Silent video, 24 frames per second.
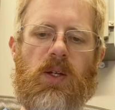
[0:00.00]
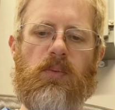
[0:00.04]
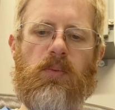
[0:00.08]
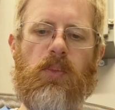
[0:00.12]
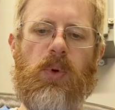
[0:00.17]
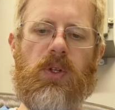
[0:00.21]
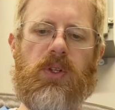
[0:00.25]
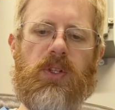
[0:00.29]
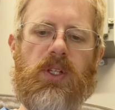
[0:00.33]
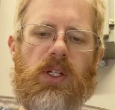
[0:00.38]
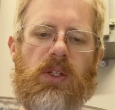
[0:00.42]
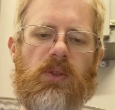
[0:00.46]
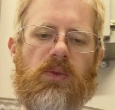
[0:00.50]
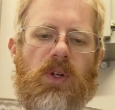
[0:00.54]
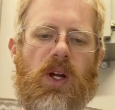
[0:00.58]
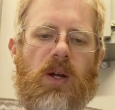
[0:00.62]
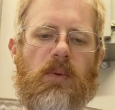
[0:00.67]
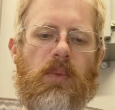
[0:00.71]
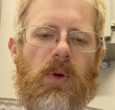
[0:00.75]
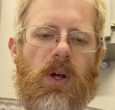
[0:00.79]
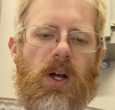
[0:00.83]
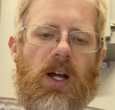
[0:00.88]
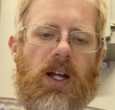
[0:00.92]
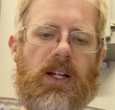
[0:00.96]
put the
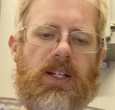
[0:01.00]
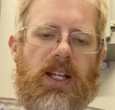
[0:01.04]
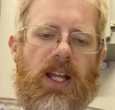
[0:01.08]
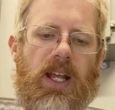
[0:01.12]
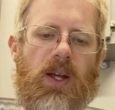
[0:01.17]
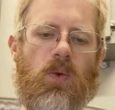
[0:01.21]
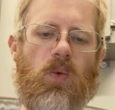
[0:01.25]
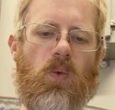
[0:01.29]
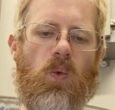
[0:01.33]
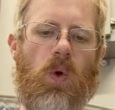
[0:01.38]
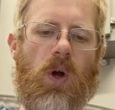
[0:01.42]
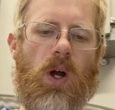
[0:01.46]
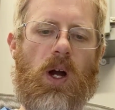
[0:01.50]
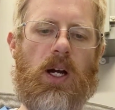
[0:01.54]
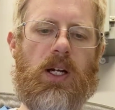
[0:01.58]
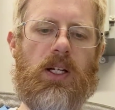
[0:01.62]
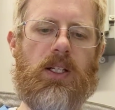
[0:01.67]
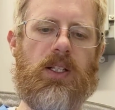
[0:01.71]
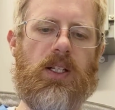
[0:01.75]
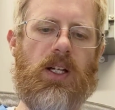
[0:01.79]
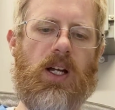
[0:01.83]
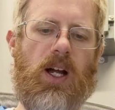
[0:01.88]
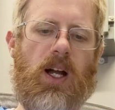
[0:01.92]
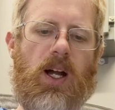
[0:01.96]
grub on, and
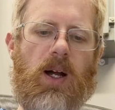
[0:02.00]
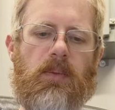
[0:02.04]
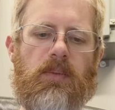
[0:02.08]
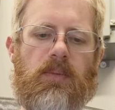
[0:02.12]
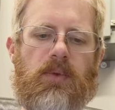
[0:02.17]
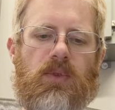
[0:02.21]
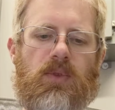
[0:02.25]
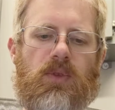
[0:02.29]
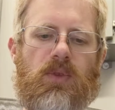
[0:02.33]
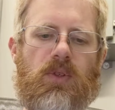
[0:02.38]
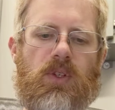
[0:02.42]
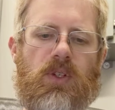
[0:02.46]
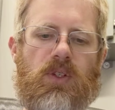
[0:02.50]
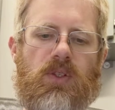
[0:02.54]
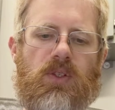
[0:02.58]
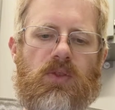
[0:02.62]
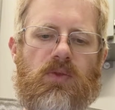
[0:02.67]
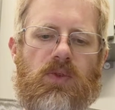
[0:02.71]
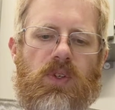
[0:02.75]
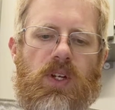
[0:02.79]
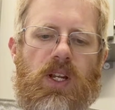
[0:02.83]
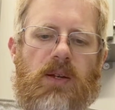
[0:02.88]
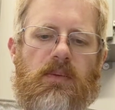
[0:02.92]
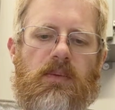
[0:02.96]
walked up the
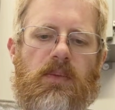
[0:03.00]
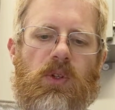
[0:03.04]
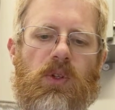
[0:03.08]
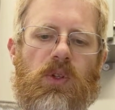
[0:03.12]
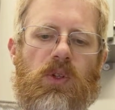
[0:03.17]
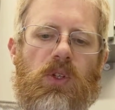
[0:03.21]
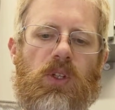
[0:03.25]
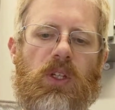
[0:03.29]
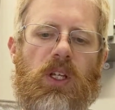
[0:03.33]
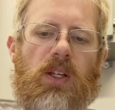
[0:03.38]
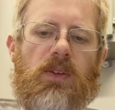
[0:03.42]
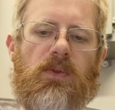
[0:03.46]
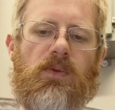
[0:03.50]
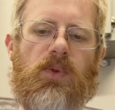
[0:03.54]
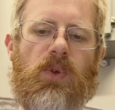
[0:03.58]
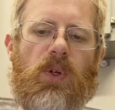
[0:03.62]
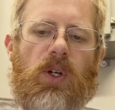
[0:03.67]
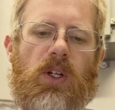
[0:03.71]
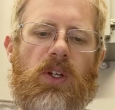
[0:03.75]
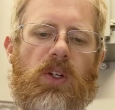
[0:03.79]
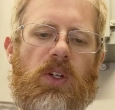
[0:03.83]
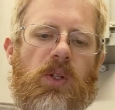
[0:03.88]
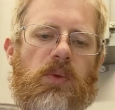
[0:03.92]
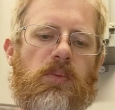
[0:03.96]
stream looking for
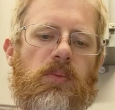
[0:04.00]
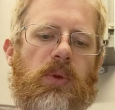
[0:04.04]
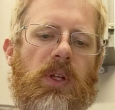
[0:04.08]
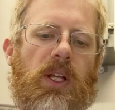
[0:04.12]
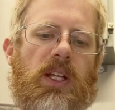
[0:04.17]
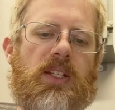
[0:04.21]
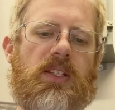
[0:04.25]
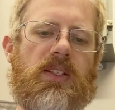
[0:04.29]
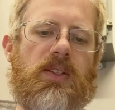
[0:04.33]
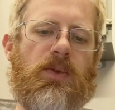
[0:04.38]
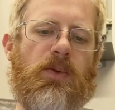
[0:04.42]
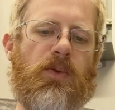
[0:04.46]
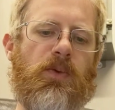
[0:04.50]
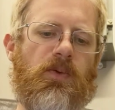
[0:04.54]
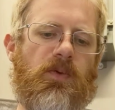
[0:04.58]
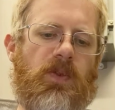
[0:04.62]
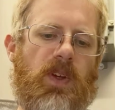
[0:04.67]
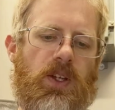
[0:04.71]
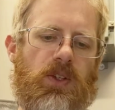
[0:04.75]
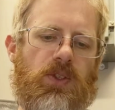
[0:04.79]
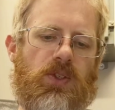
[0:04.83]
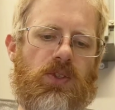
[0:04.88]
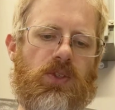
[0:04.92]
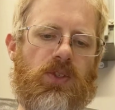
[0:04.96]
a good place to
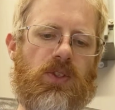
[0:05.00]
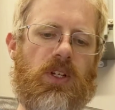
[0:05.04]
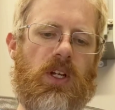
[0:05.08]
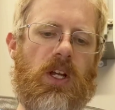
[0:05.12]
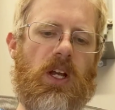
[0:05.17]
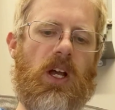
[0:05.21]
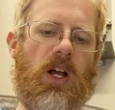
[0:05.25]
fish.